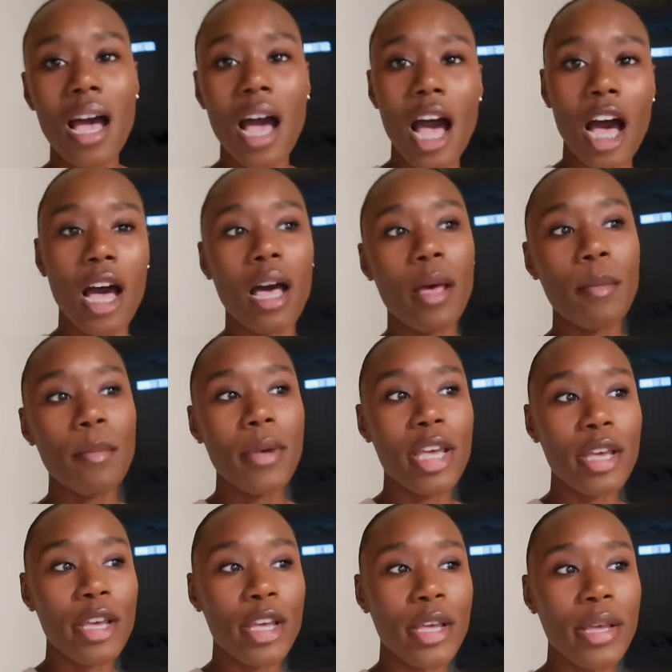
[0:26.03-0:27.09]

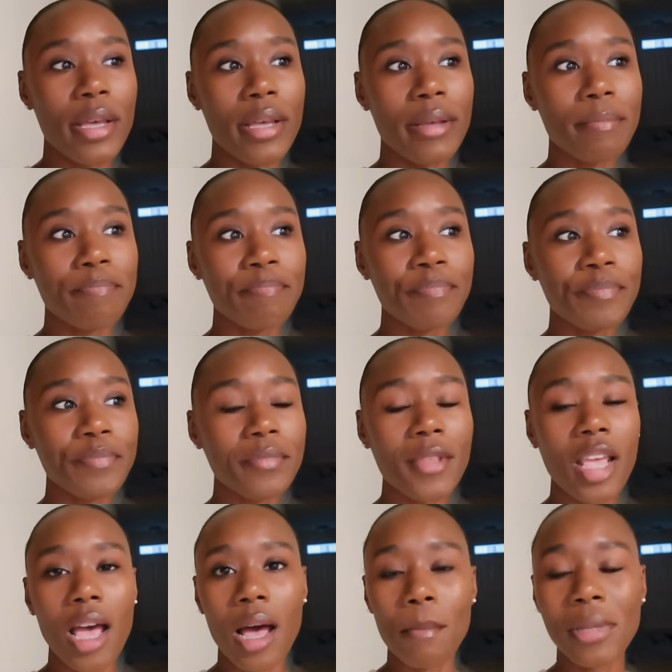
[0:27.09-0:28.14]
I'm
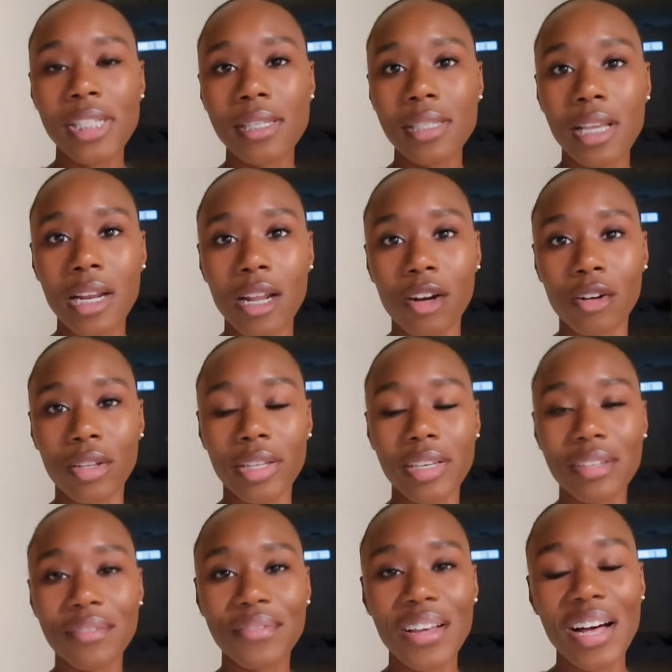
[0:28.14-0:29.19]
about to sign out on
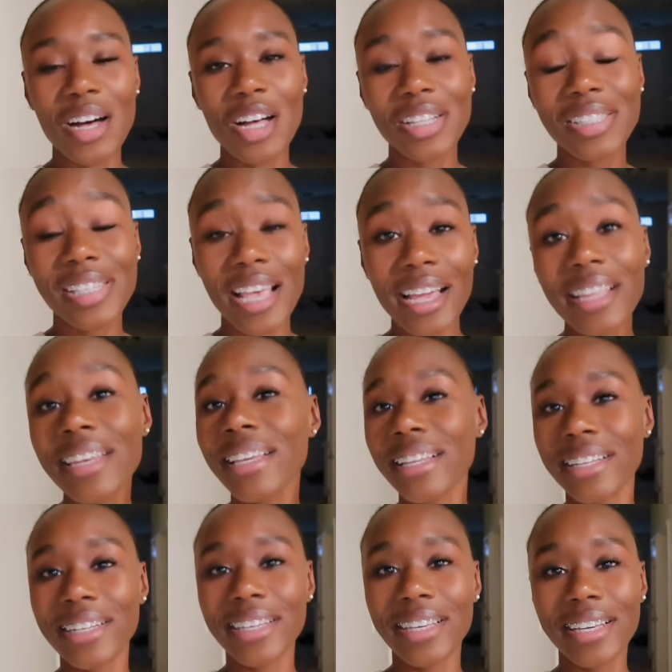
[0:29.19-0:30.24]
leave.
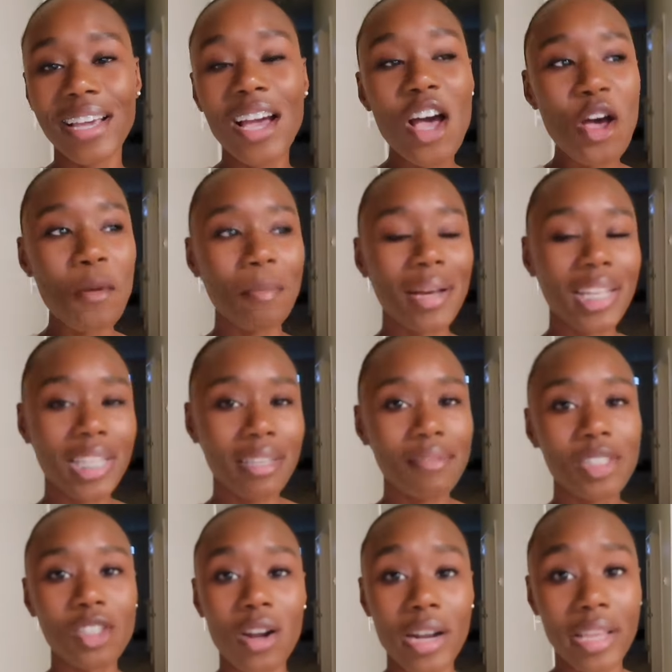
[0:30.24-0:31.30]
Technically my leave
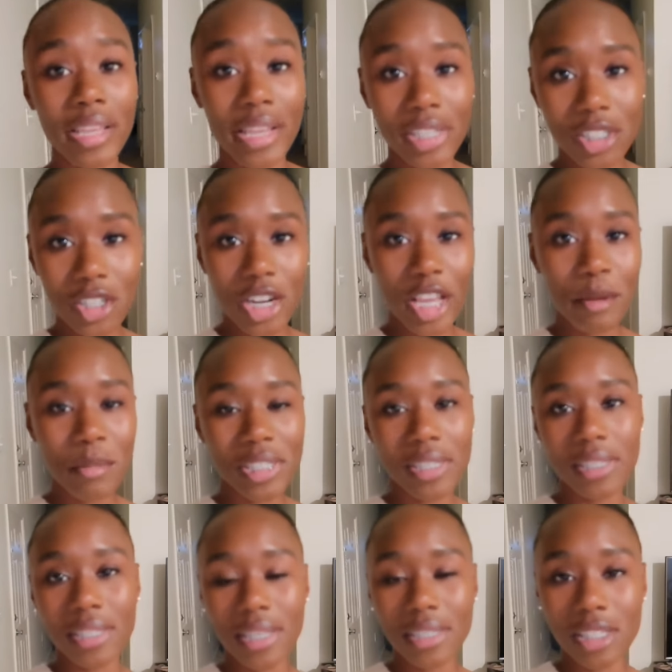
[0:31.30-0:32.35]
started yesterday, but
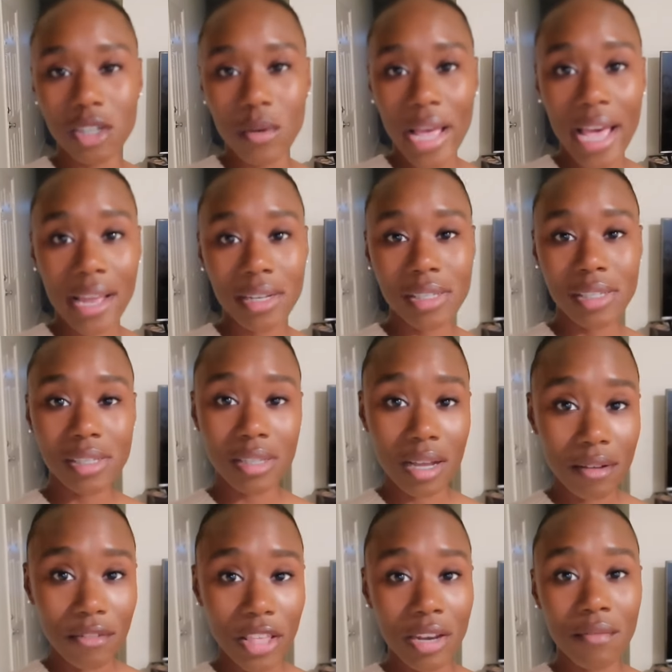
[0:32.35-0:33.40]
since I still had
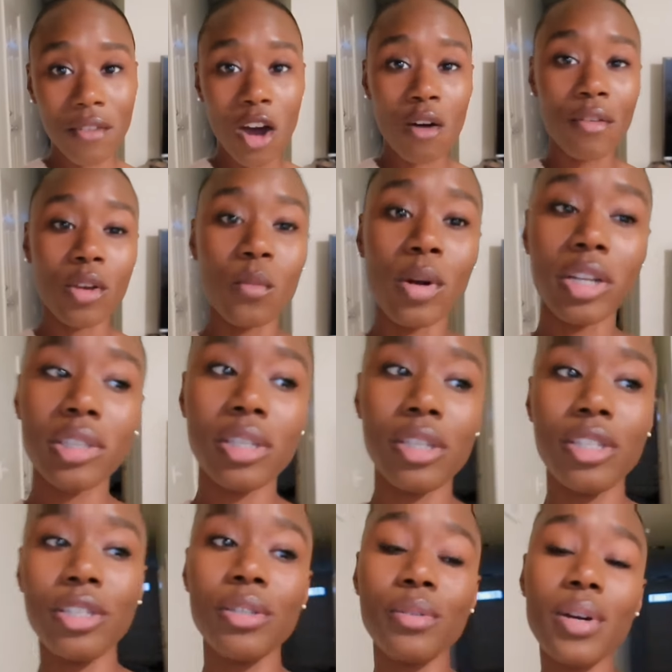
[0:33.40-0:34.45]
stuff involving work to
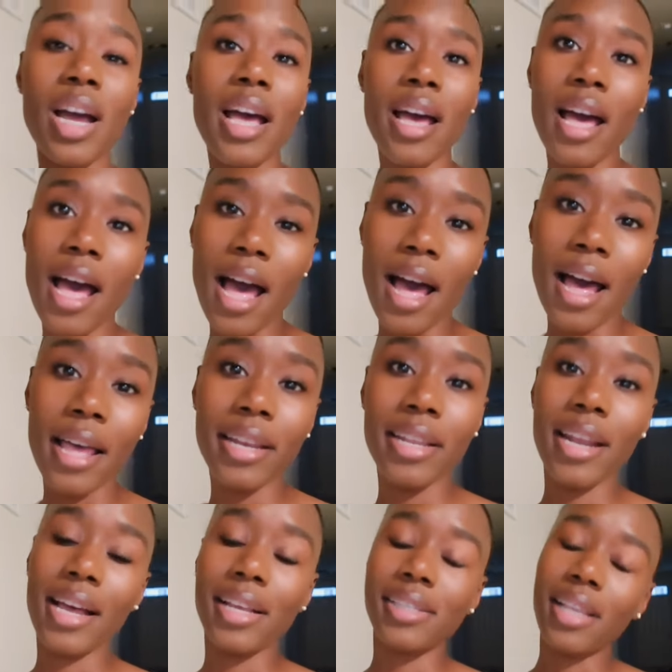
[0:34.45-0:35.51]
do, I
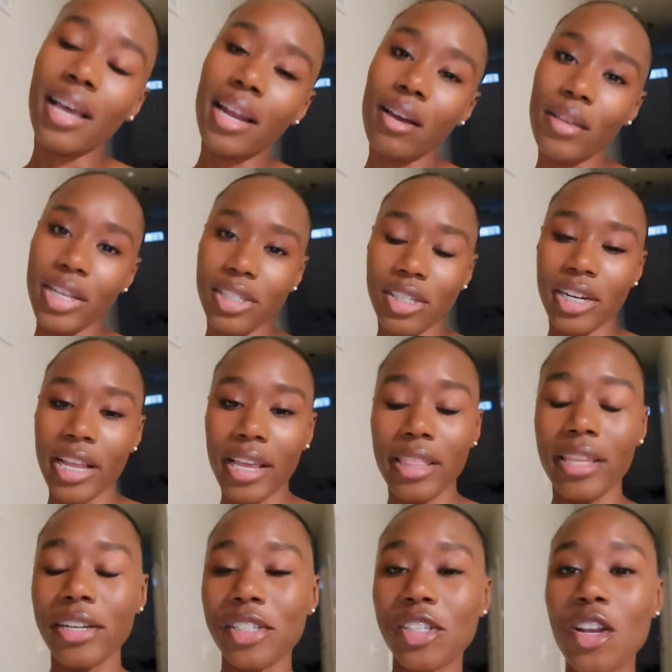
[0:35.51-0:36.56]
did not sign out yesterday.
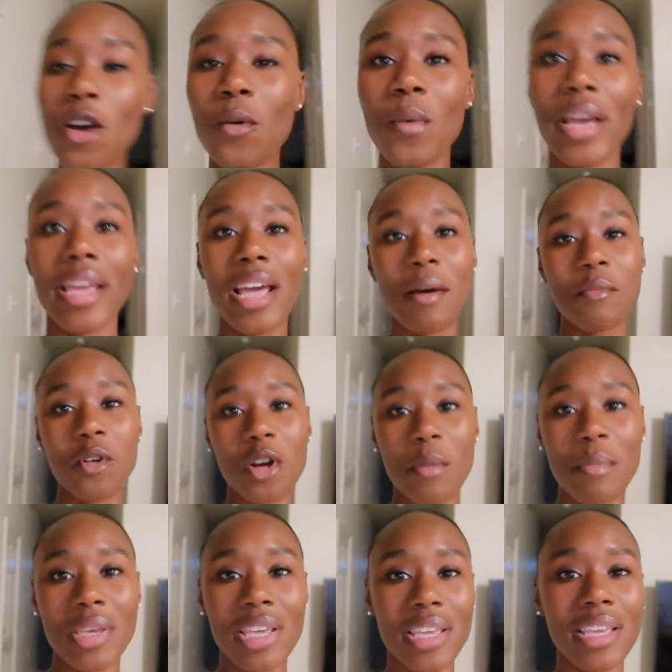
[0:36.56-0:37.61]
There's no way I'm gonna
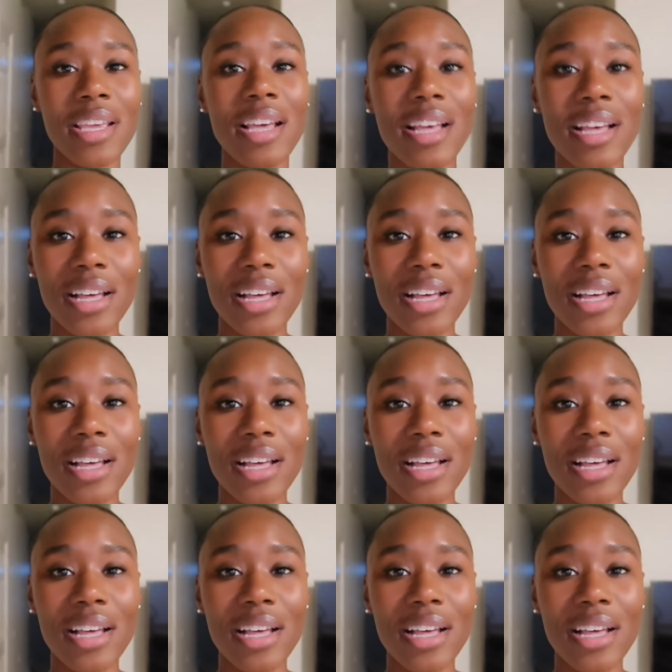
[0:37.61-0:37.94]
be